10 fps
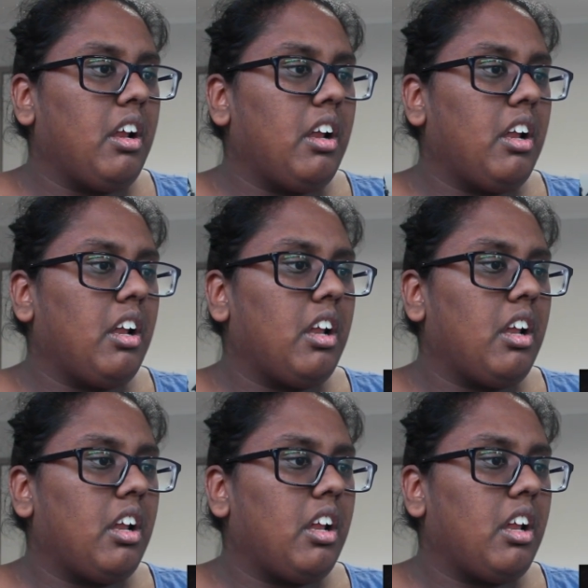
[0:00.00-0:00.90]

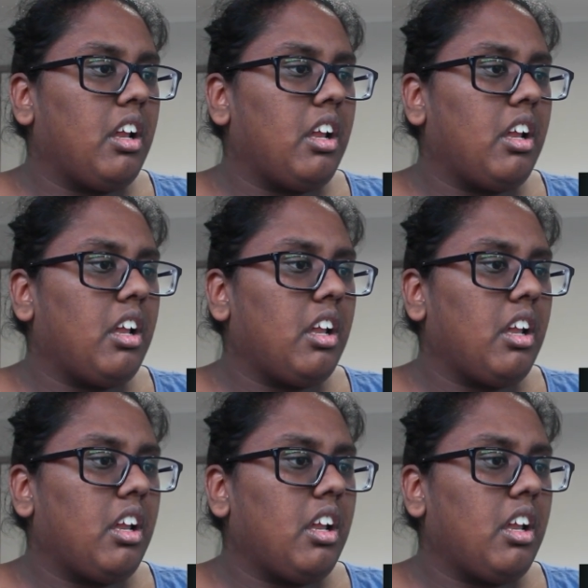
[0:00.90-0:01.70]
(silence)